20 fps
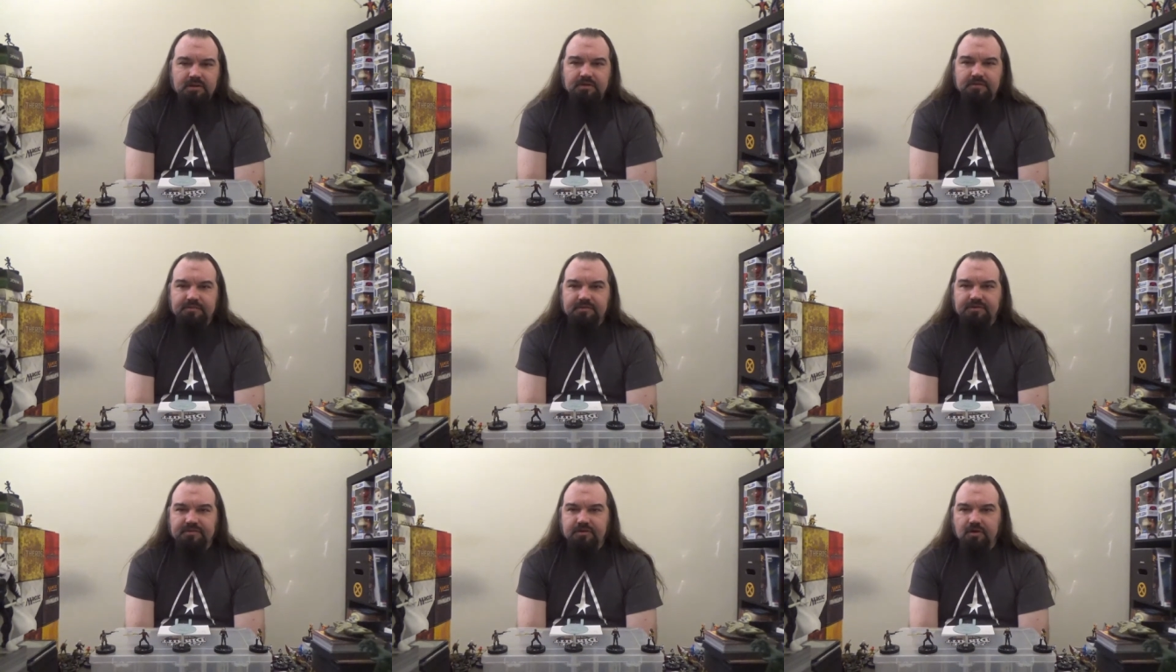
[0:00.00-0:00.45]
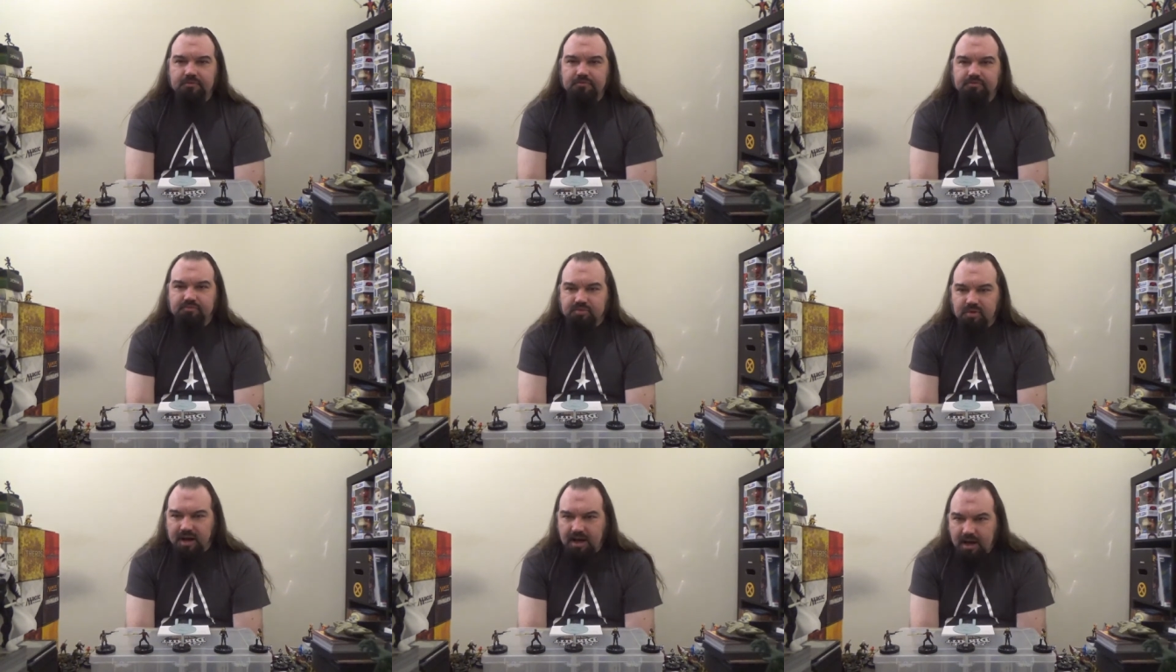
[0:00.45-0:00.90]

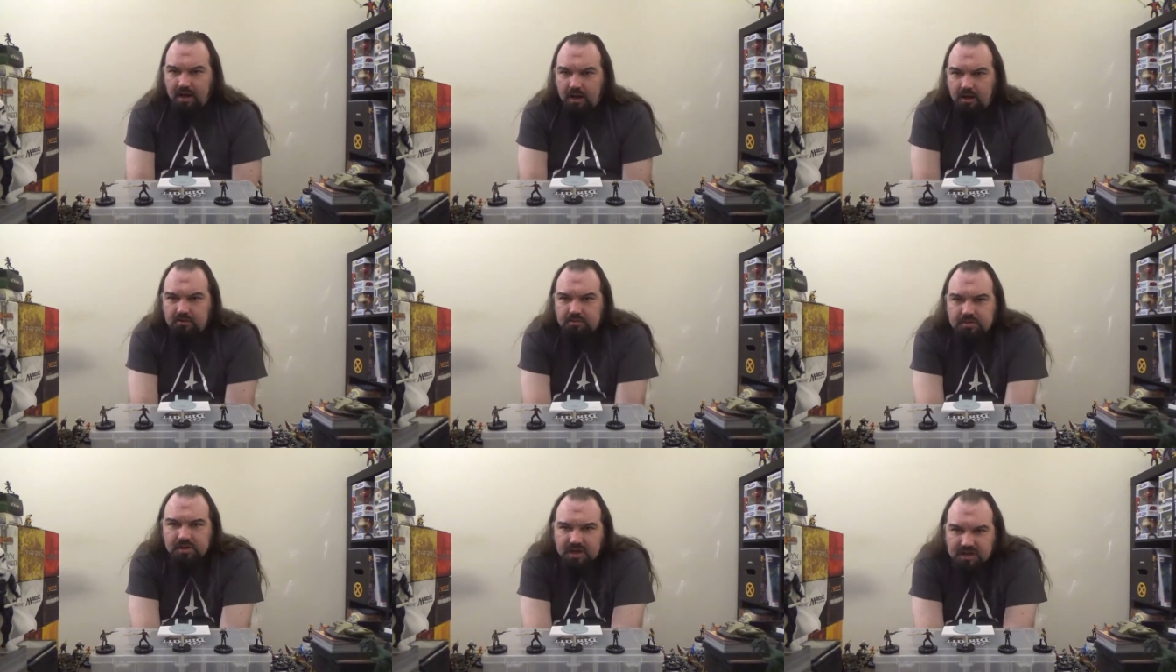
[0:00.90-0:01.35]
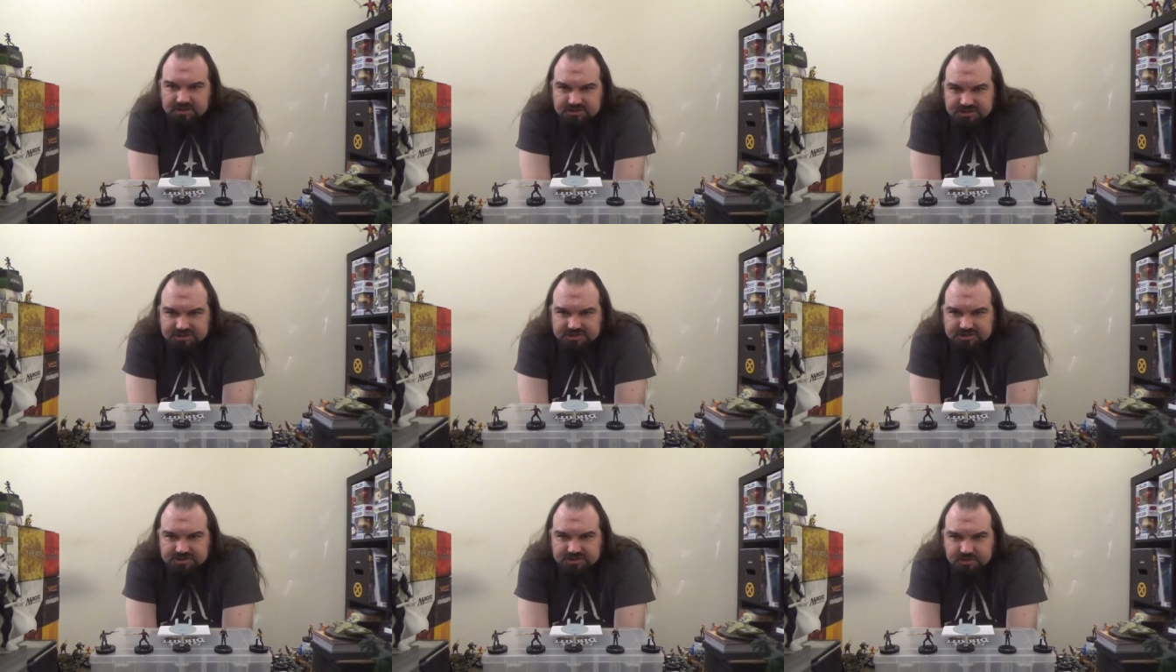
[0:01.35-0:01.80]
sloped brow,
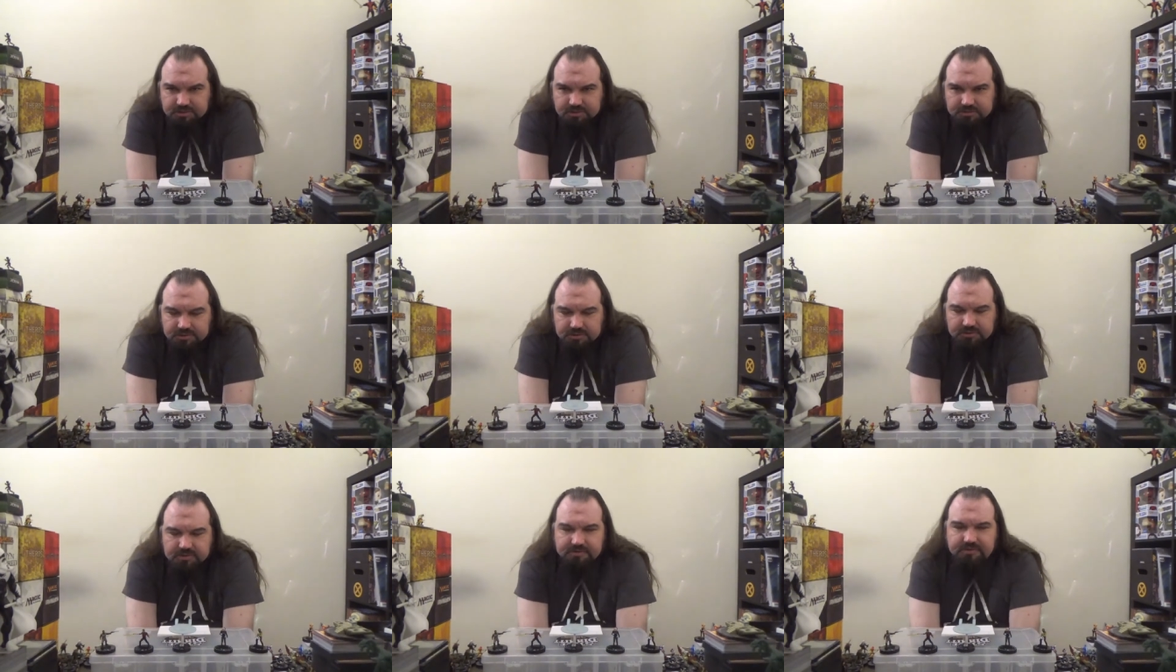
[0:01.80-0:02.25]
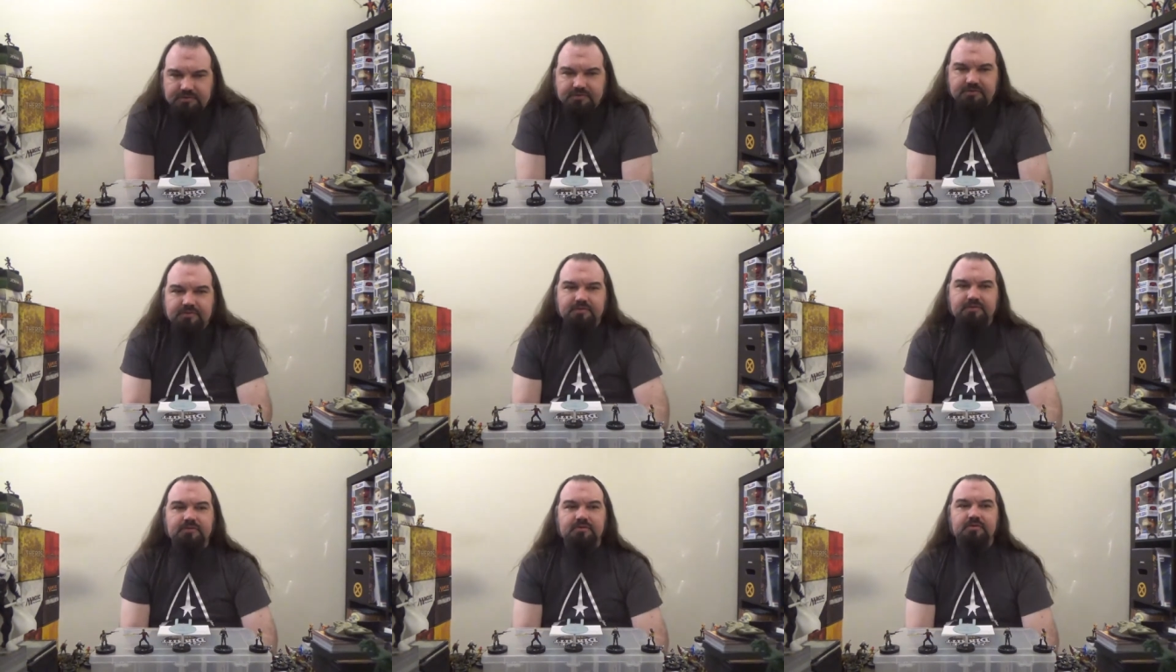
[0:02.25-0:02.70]
hunched
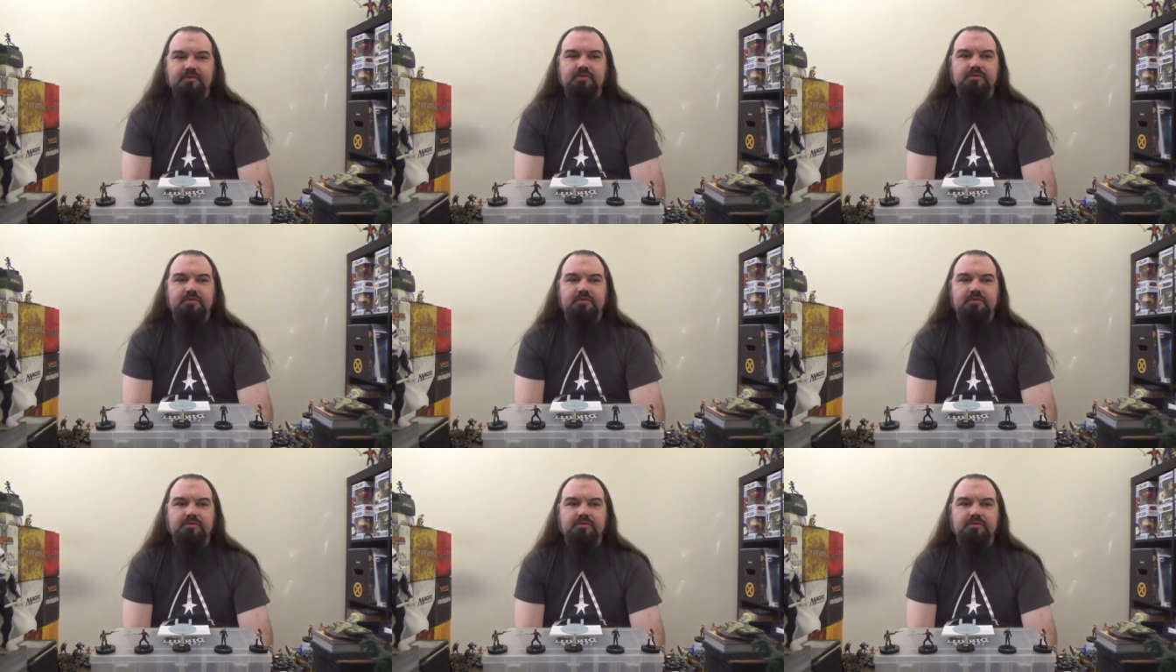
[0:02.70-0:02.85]
shoulders.